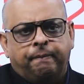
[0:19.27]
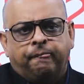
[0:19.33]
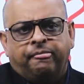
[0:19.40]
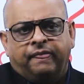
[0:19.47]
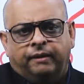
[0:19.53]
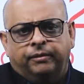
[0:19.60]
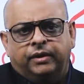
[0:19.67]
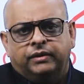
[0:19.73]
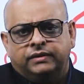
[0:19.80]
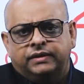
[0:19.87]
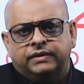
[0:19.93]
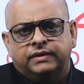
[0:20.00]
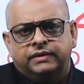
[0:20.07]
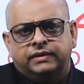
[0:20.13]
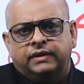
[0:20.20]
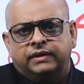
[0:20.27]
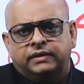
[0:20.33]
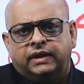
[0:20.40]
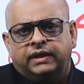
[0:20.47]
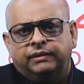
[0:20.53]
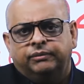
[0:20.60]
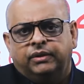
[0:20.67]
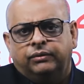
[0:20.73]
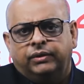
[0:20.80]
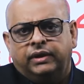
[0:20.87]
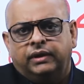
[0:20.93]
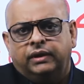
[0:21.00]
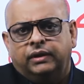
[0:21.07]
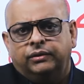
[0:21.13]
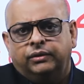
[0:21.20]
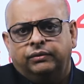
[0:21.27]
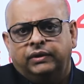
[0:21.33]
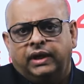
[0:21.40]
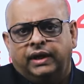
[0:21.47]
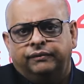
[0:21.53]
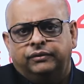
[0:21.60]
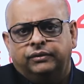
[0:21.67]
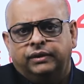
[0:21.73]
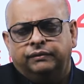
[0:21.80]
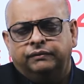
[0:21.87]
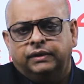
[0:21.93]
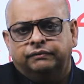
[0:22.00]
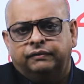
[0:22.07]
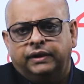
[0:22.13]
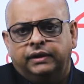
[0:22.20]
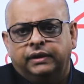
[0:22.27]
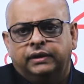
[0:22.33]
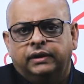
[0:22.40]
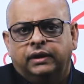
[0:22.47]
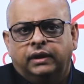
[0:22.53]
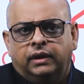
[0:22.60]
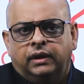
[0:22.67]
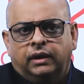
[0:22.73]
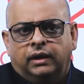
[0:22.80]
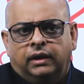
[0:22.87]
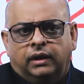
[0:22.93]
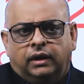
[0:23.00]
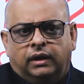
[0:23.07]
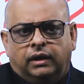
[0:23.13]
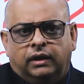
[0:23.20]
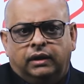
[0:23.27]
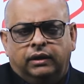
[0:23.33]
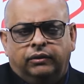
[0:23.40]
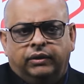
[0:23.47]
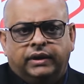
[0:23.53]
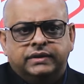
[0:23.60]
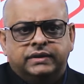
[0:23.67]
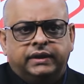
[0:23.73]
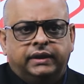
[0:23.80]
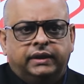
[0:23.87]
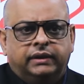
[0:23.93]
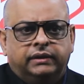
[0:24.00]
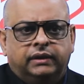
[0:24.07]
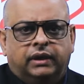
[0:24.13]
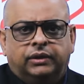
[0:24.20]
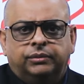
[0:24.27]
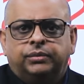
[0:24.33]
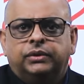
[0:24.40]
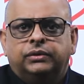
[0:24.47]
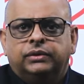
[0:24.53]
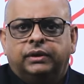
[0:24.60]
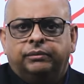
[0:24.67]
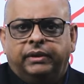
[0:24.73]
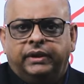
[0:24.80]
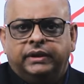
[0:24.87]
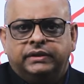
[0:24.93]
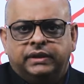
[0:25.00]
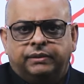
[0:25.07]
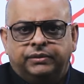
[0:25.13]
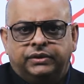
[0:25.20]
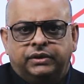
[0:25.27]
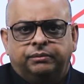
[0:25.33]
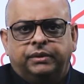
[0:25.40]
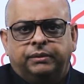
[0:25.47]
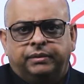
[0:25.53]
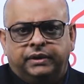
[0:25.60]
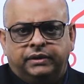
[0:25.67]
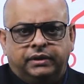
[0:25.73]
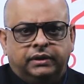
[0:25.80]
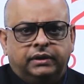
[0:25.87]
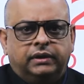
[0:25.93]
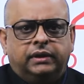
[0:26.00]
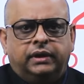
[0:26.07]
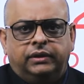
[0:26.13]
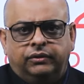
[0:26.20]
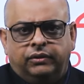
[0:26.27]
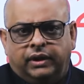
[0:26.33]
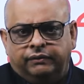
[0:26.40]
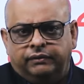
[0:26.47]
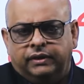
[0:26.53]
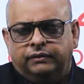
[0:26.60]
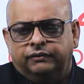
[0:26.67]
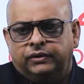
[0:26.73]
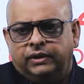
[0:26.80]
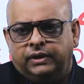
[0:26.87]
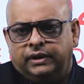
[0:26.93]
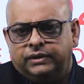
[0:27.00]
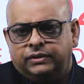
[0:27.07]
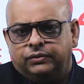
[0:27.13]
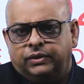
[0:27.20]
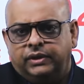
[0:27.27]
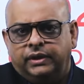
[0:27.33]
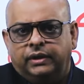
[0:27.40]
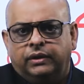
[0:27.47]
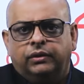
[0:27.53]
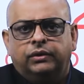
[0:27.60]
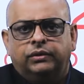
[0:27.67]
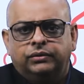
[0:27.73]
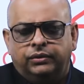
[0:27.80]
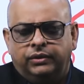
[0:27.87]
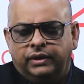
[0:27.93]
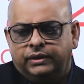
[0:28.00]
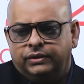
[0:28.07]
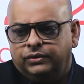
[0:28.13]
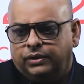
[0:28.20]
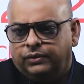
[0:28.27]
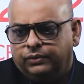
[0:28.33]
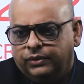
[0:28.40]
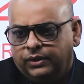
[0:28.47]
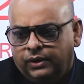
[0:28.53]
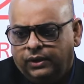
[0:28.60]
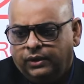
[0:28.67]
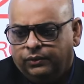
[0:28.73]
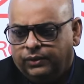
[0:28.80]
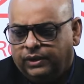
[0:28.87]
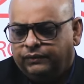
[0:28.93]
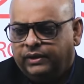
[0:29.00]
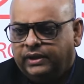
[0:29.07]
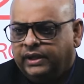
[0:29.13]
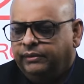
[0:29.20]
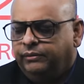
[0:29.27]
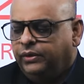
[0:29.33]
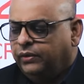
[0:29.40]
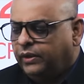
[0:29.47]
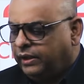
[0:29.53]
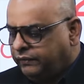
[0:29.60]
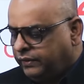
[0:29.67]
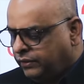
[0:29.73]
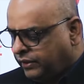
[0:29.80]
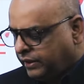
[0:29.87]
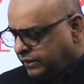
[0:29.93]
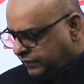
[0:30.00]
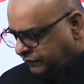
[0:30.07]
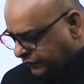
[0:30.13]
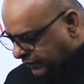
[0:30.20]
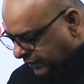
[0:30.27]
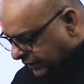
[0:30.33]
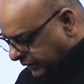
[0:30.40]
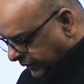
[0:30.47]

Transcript: Because this is a time where now you will have to give the final, you can say, the output to the main examination preparation that you have done for the last 1 year or 2 years or whatever time you have allocated for it.